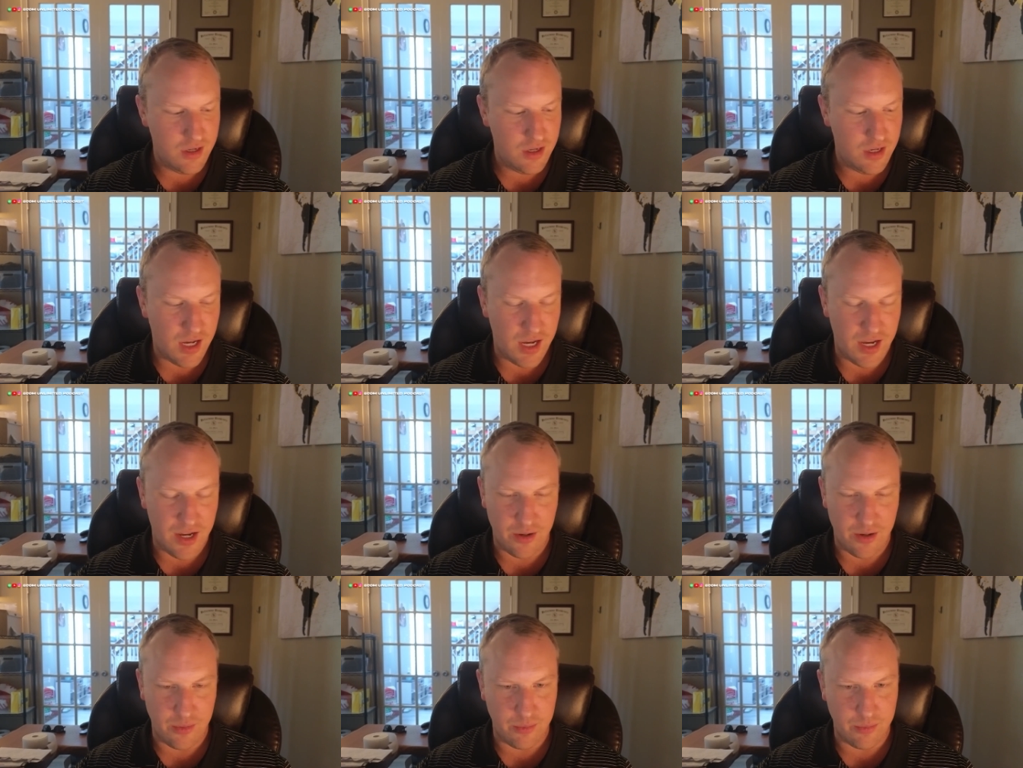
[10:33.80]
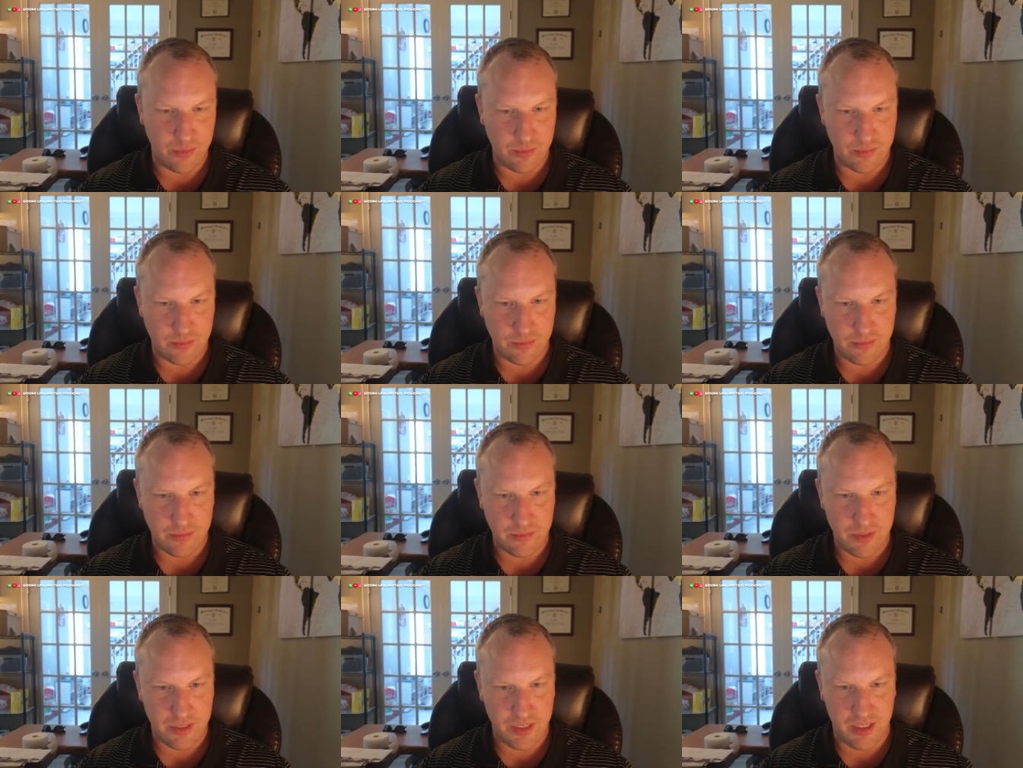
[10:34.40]
Um,
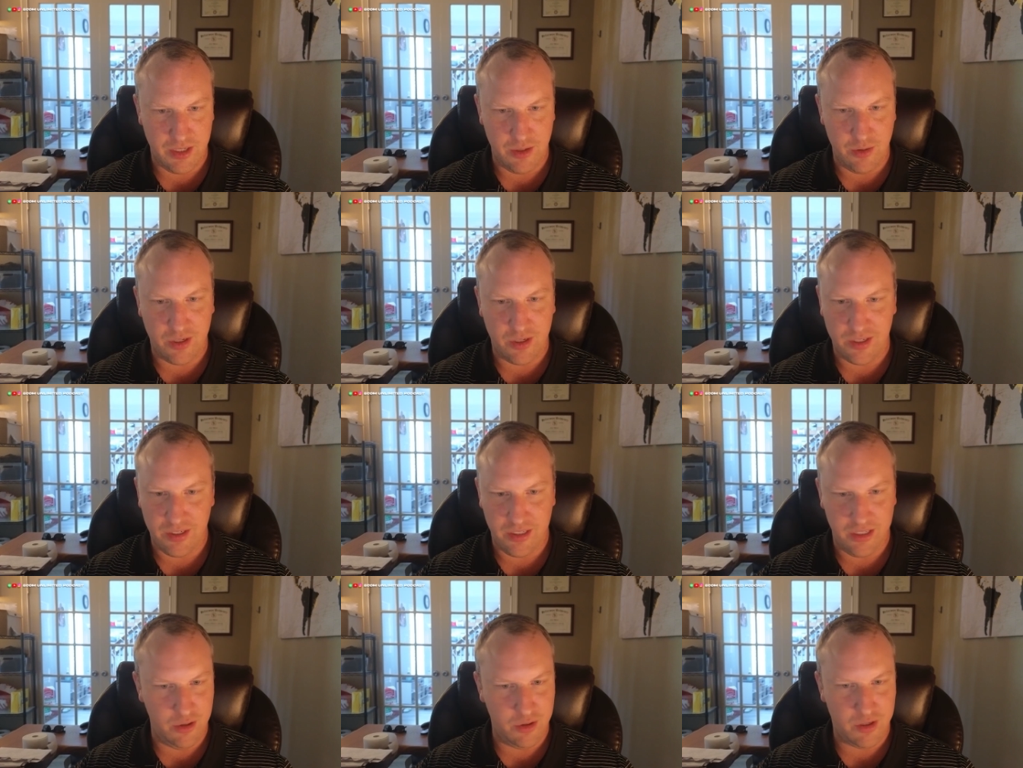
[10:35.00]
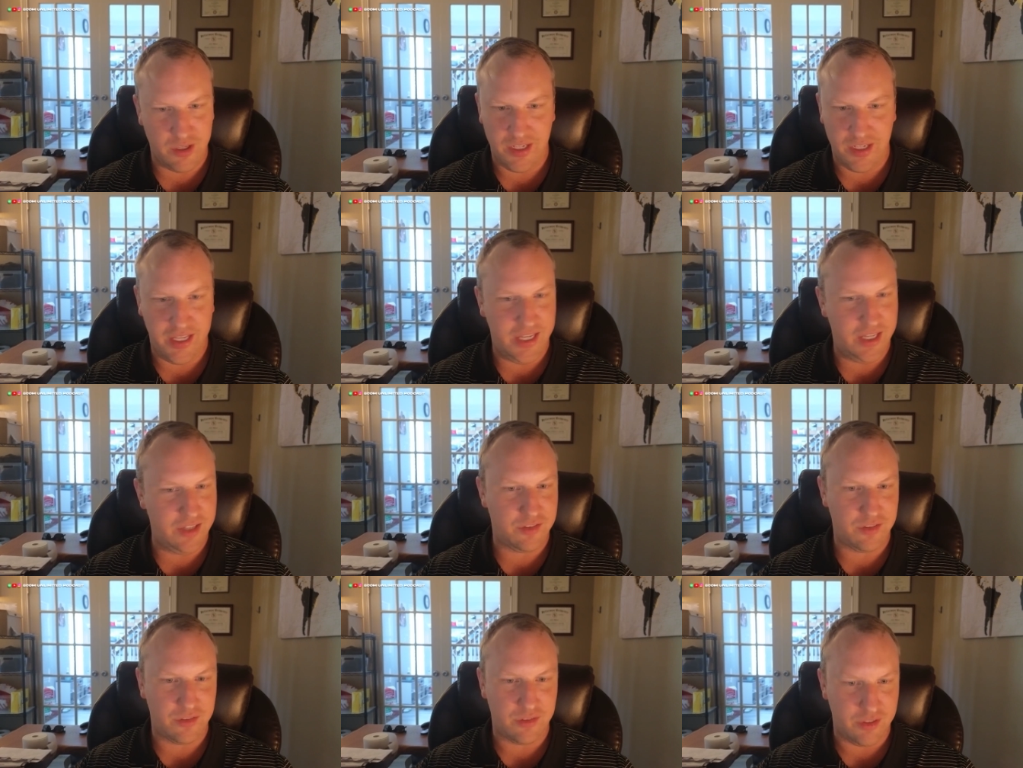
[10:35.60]
you can you can
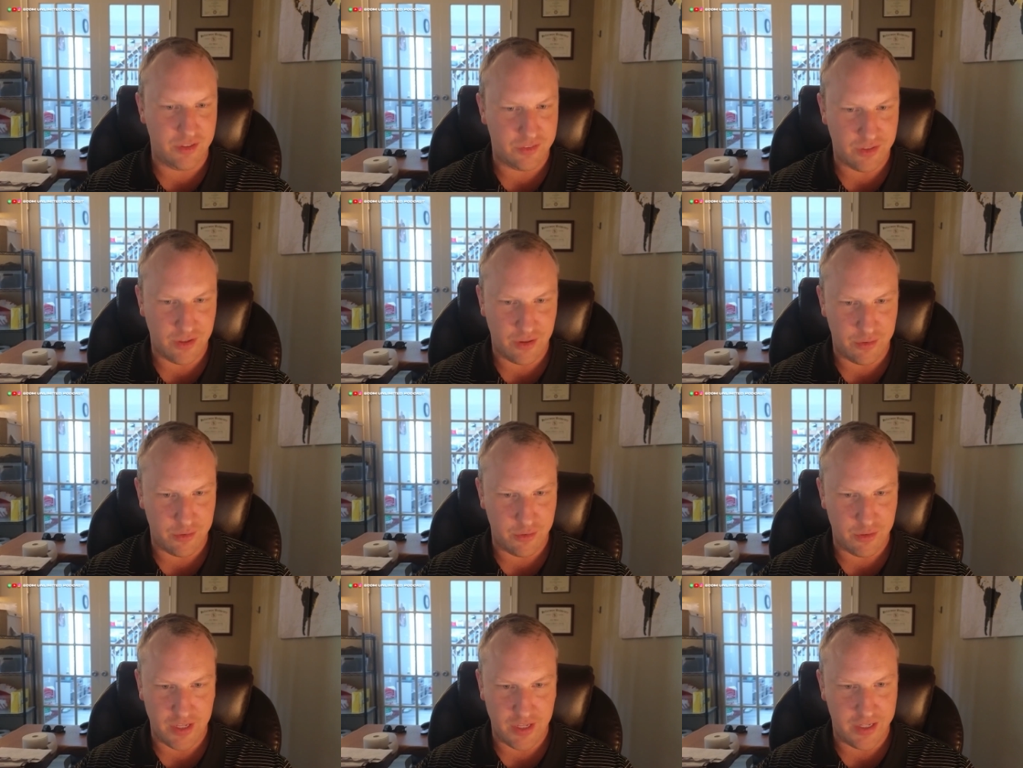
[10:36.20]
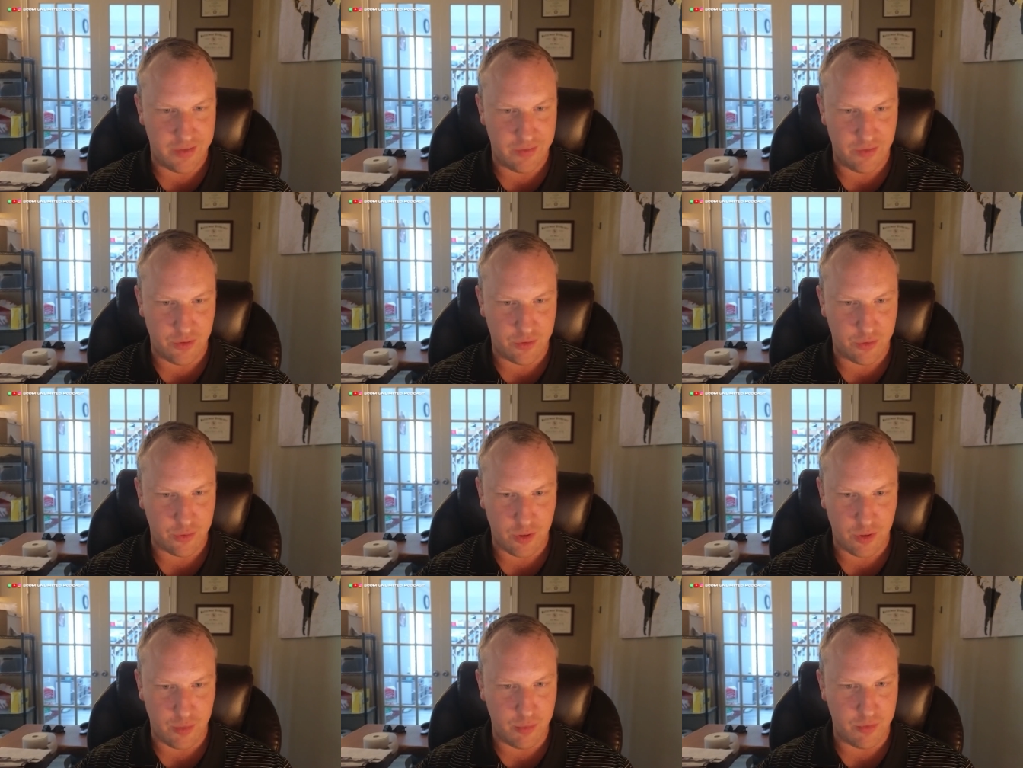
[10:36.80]
easily sell through that
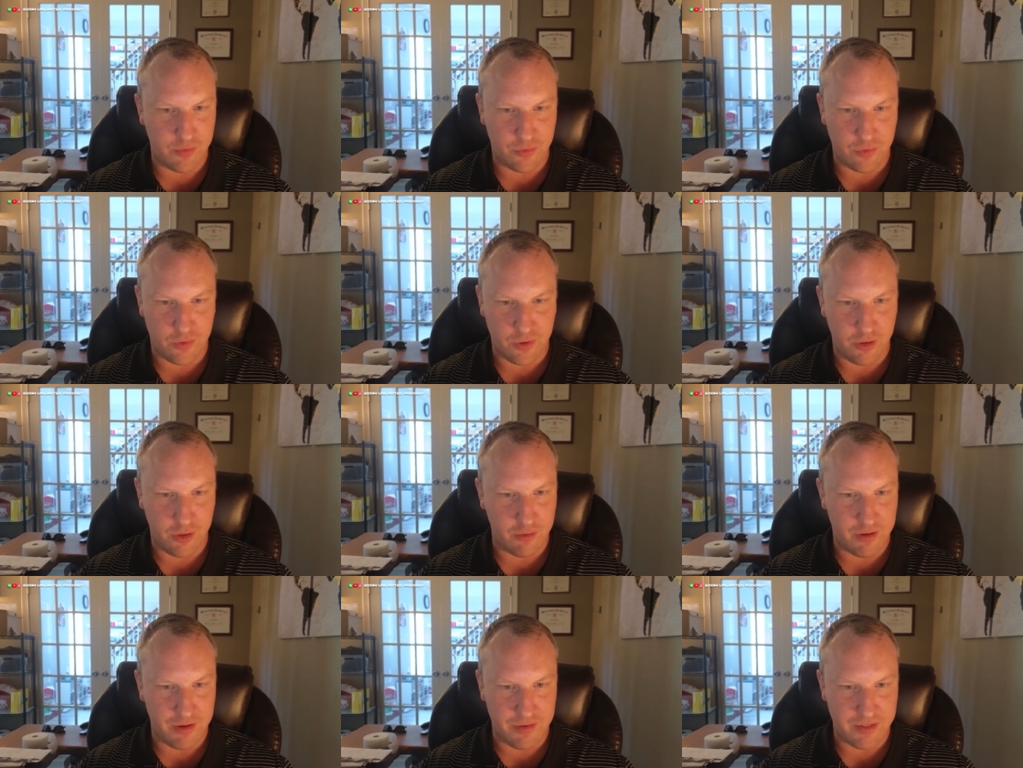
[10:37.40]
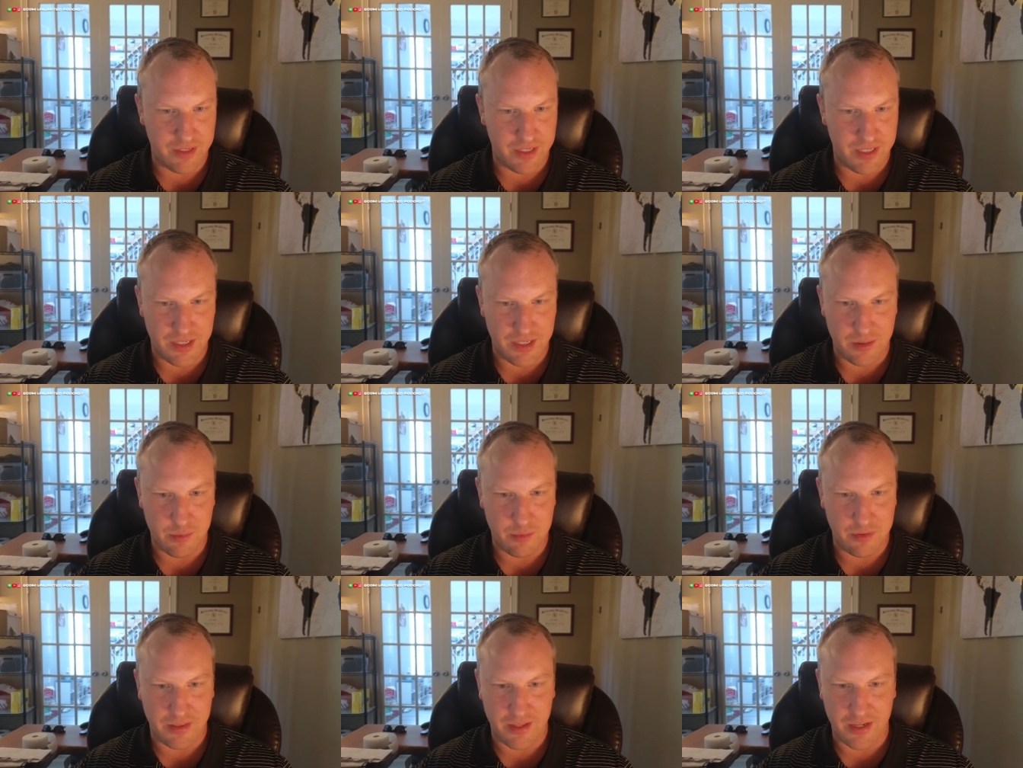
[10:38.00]
inventory before you're even
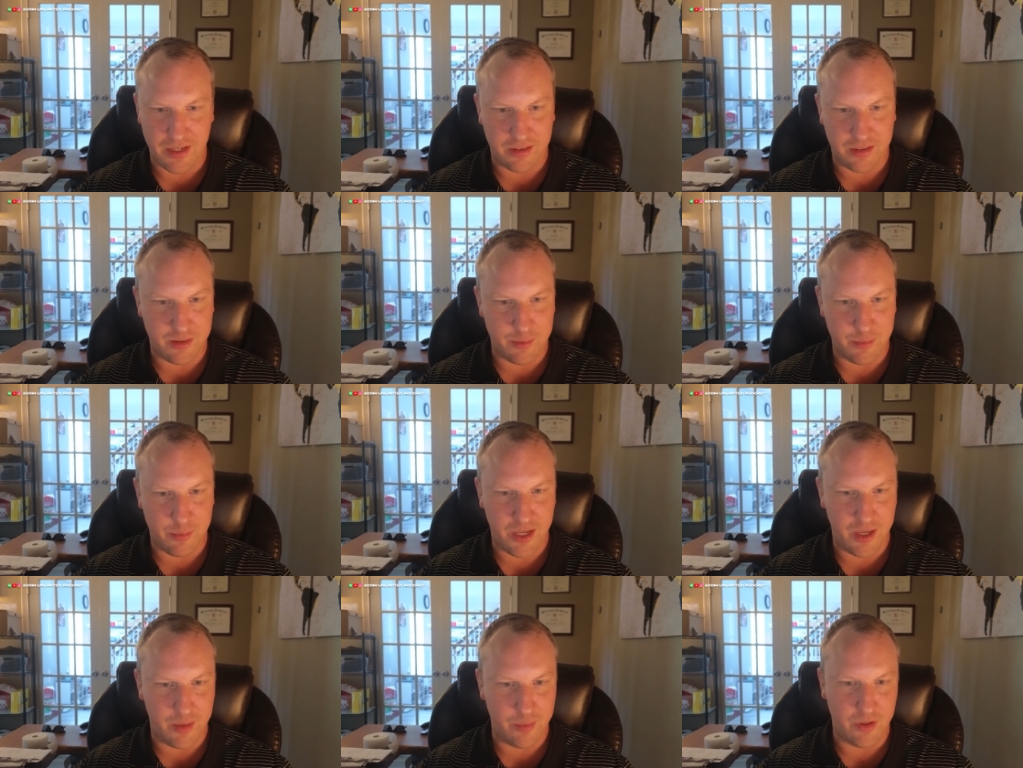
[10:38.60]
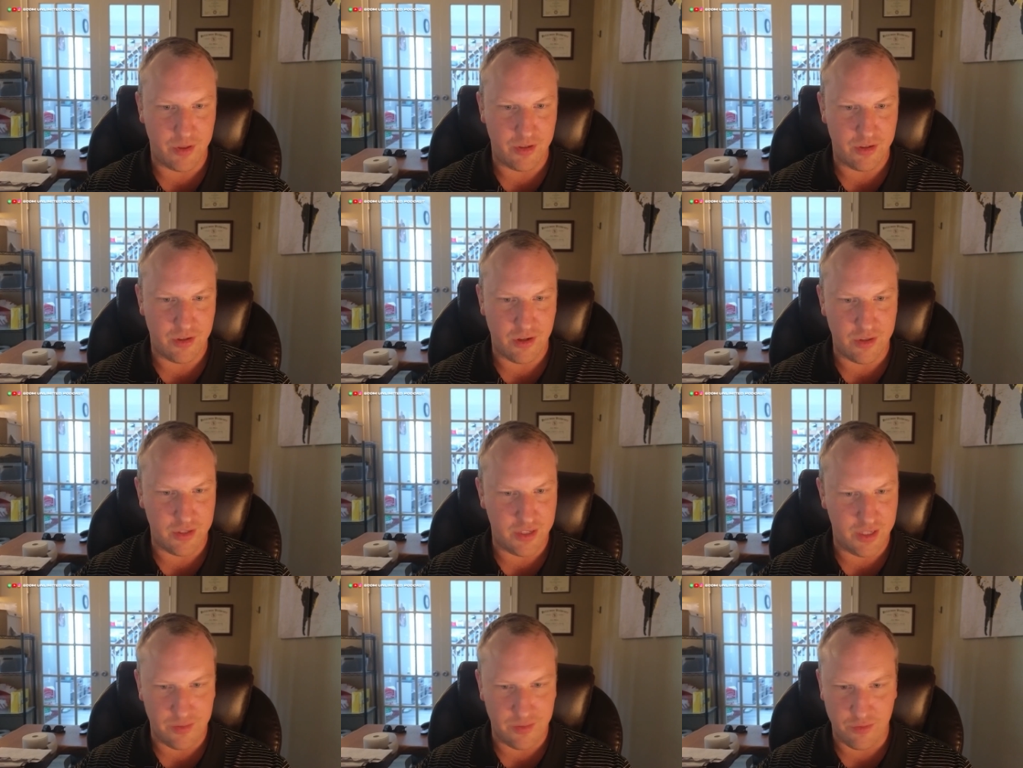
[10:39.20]
hit with like the payment
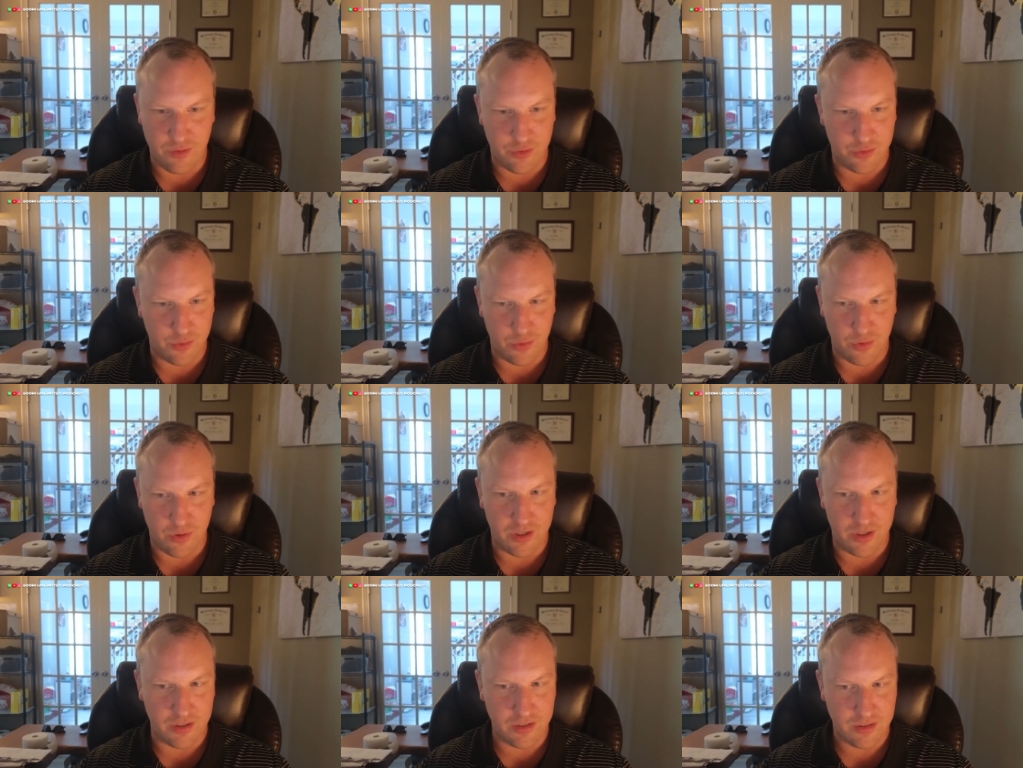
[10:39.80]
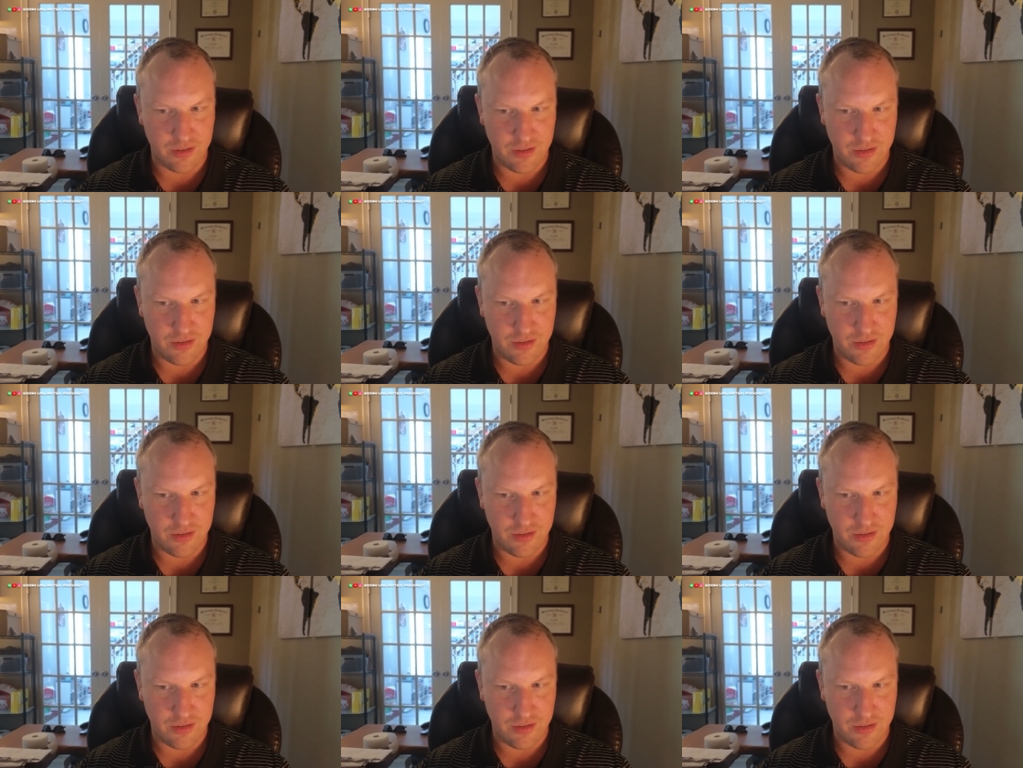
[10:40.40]
on the inventory,